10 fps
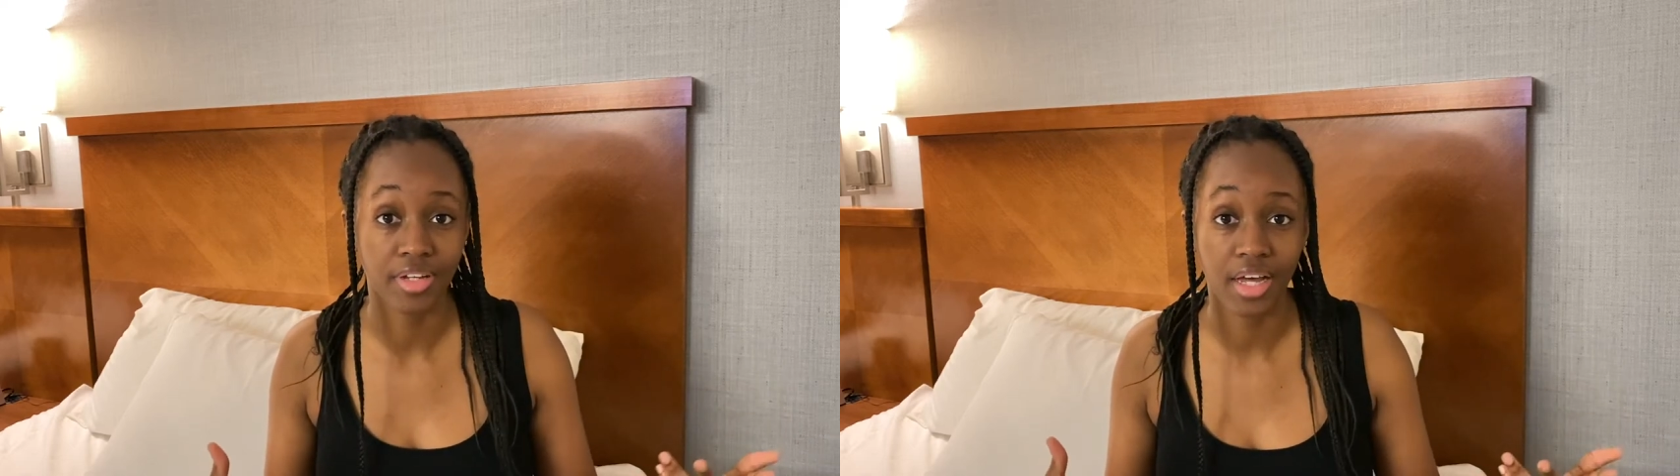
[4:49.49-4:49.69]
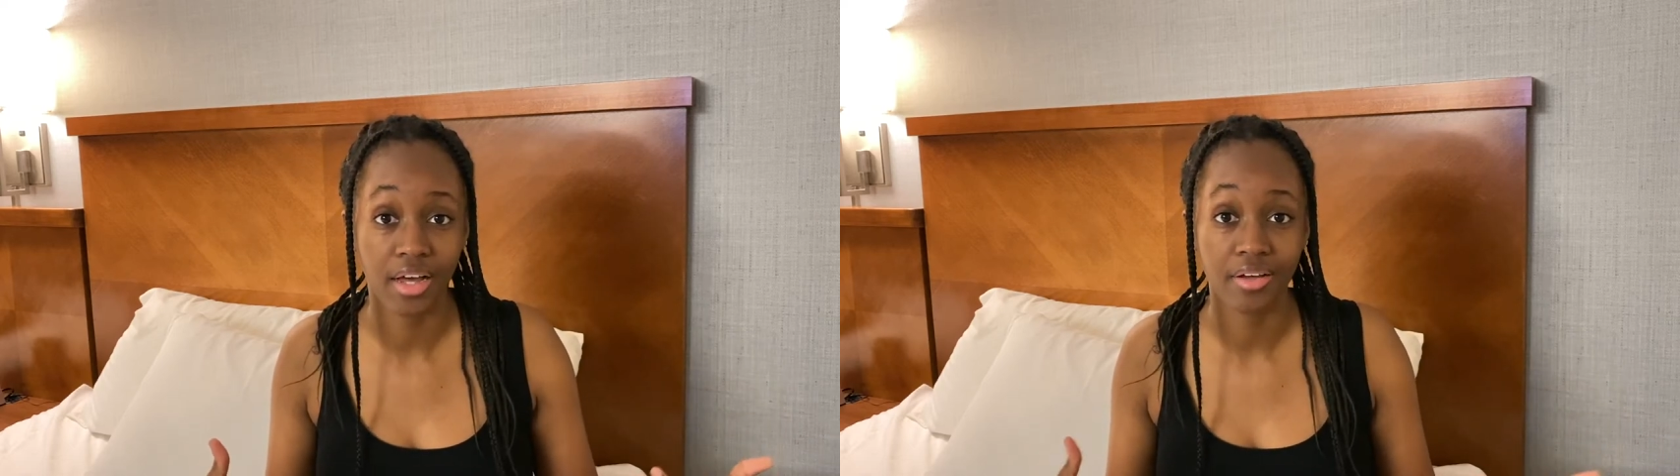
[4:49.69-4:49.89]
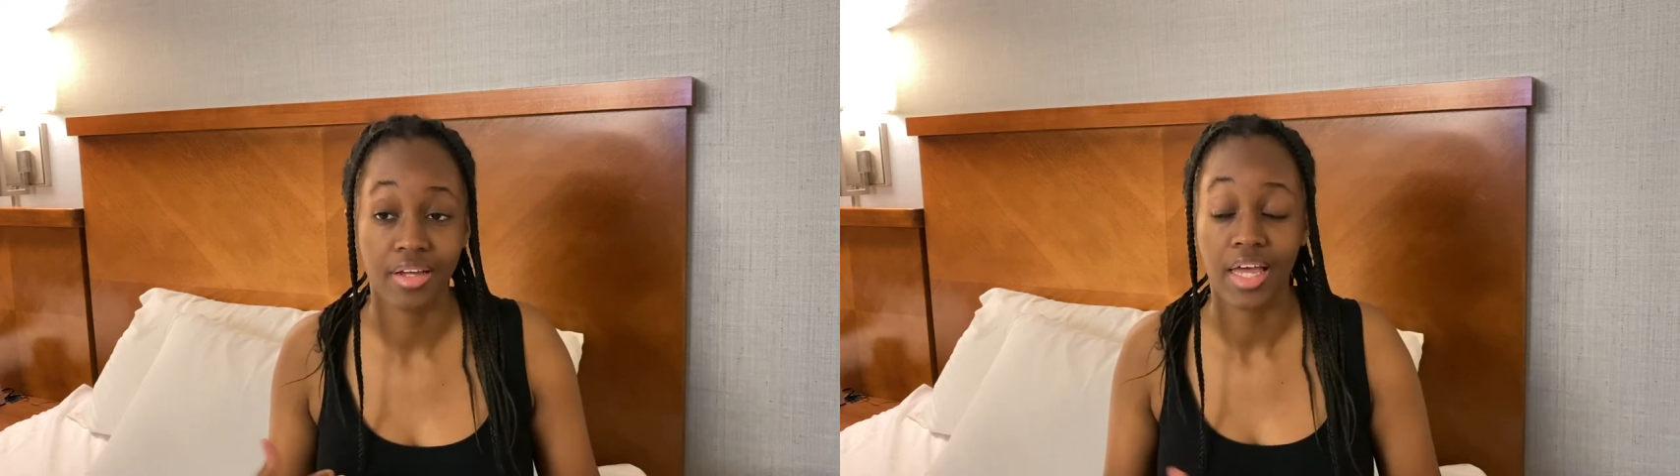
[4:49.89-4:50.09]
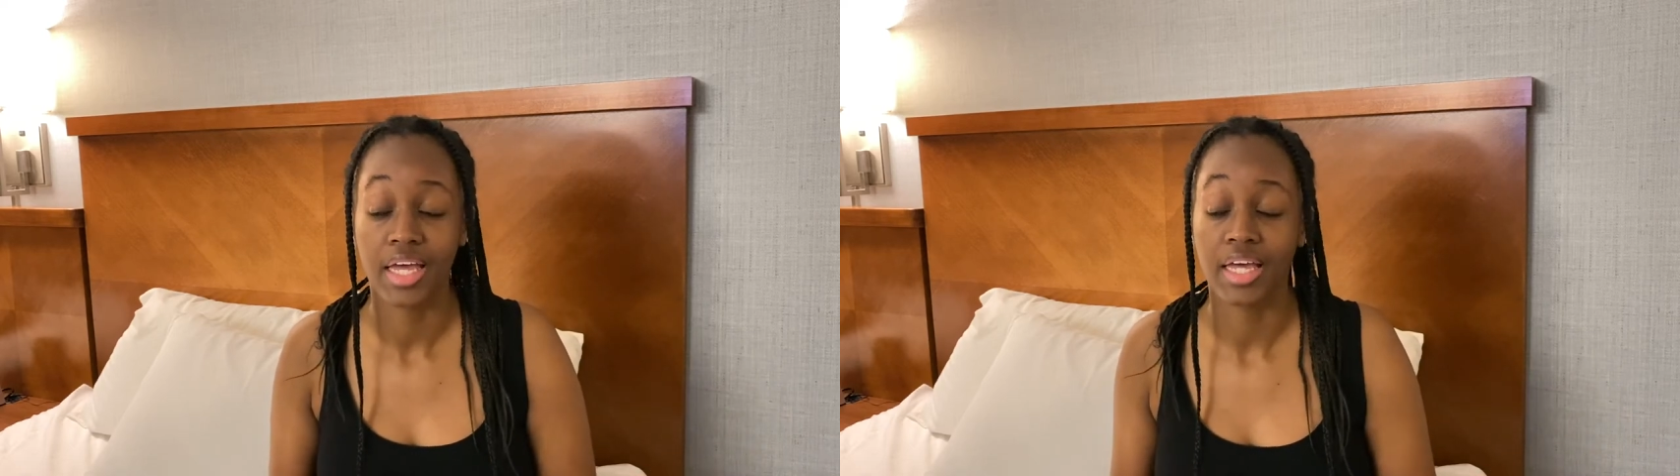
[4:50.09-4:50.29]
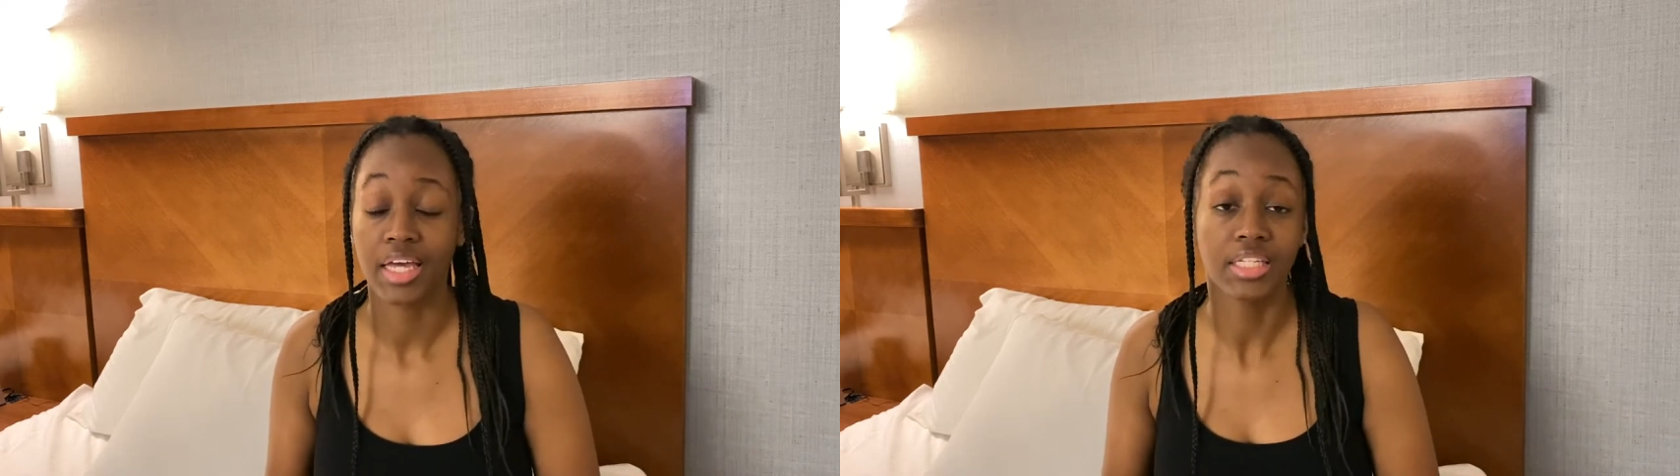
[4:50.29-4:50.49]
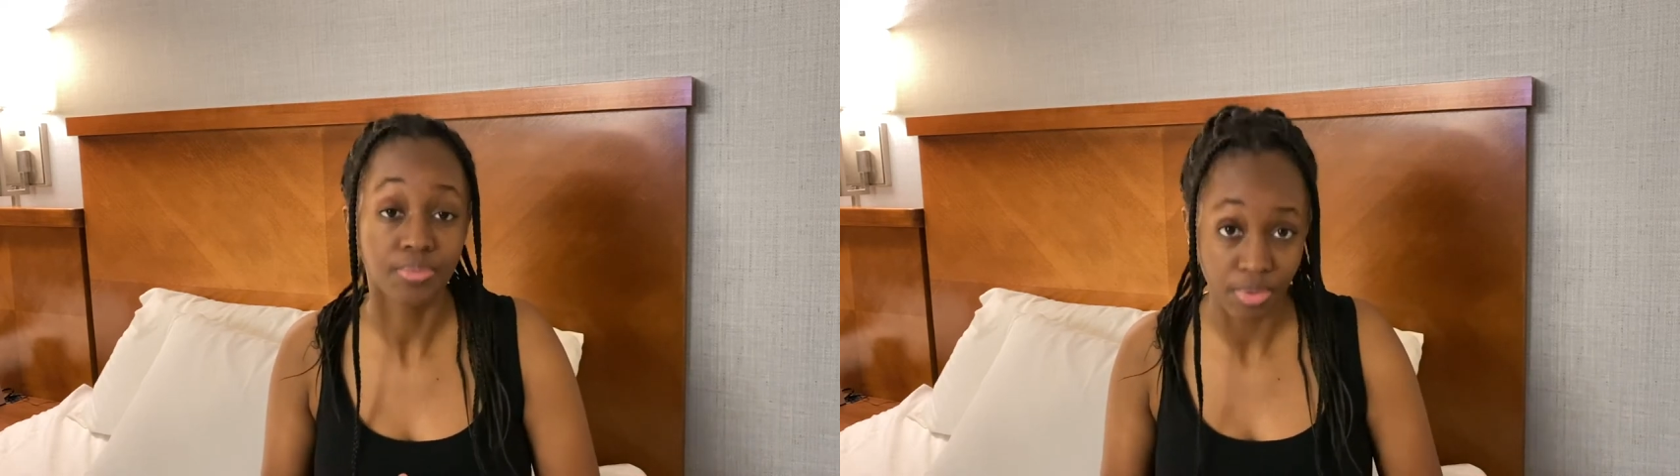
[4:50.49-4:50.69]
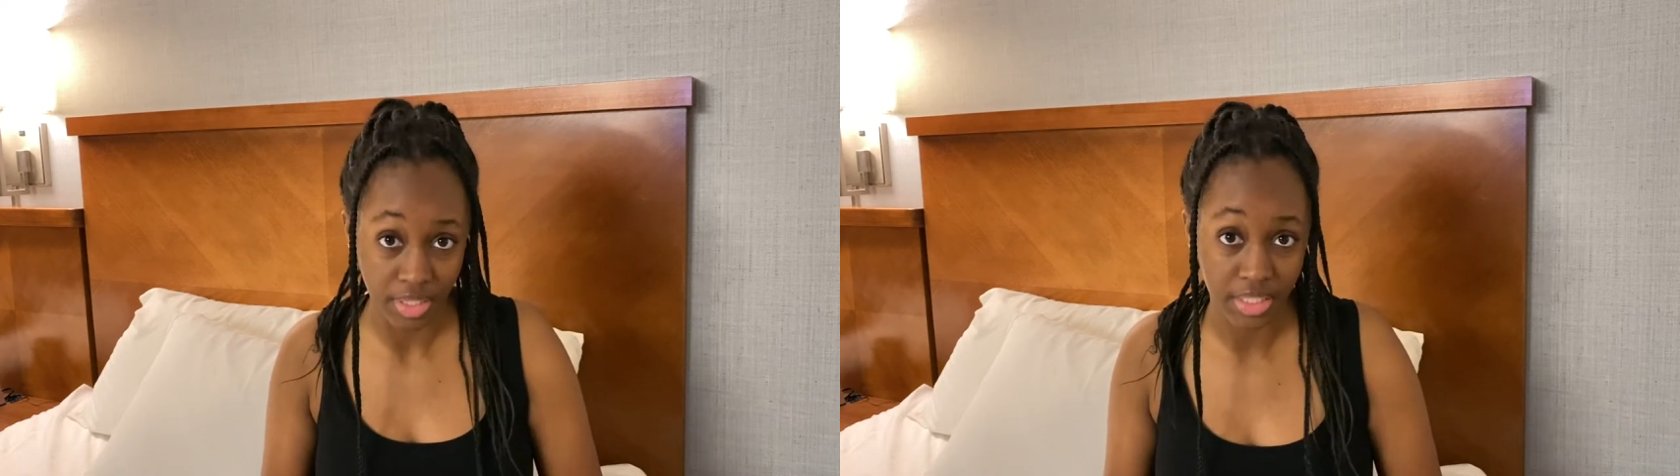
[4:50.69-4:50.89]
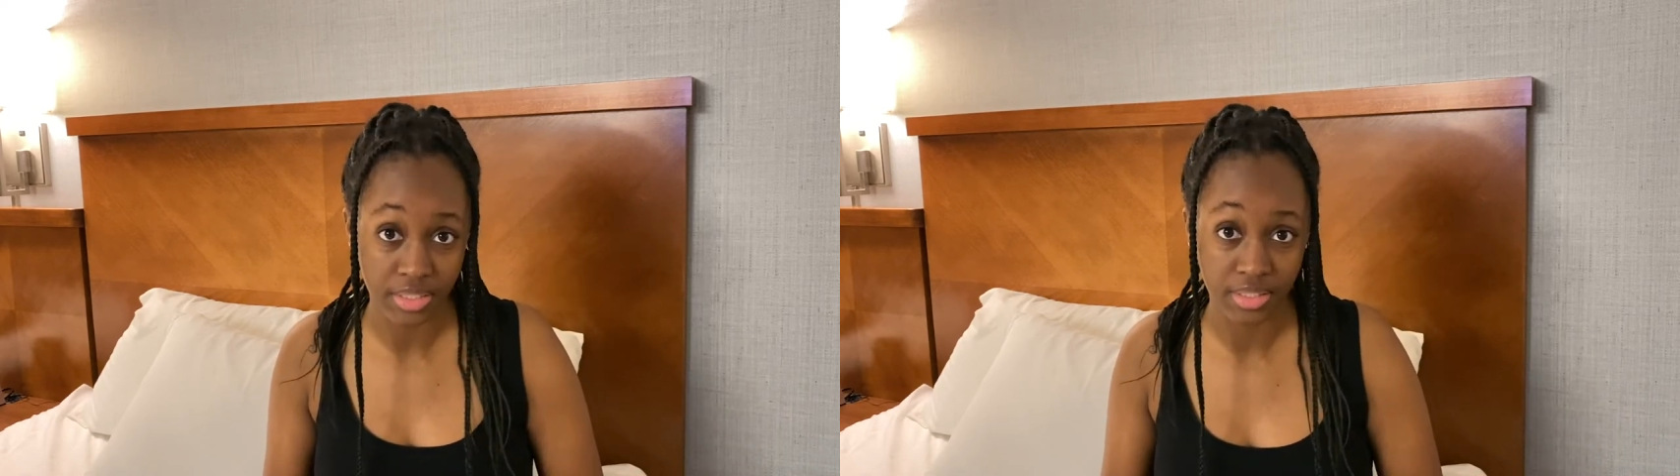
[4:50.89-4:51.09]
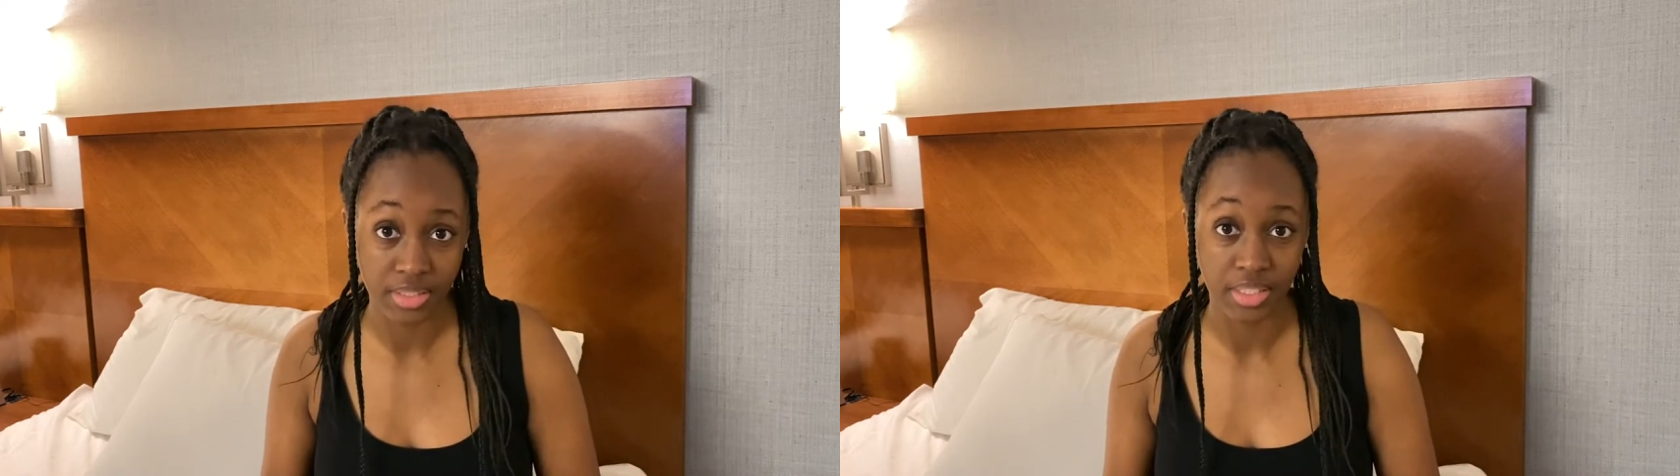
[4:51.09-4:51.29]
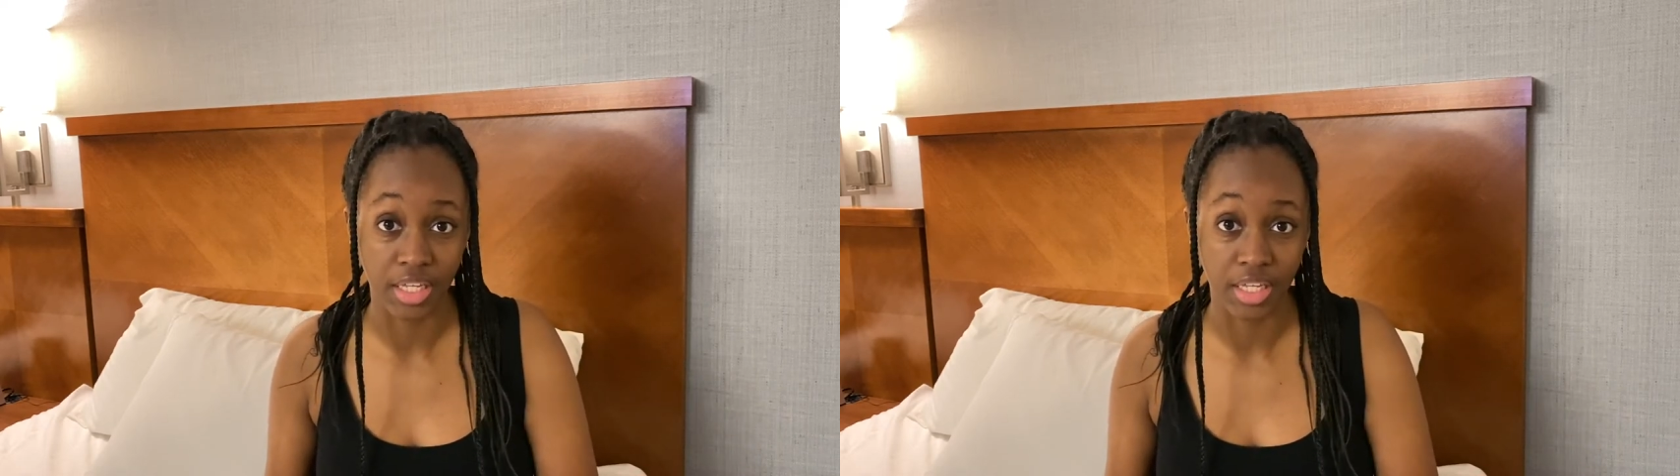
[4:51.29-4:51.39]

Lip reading: y'all is braids.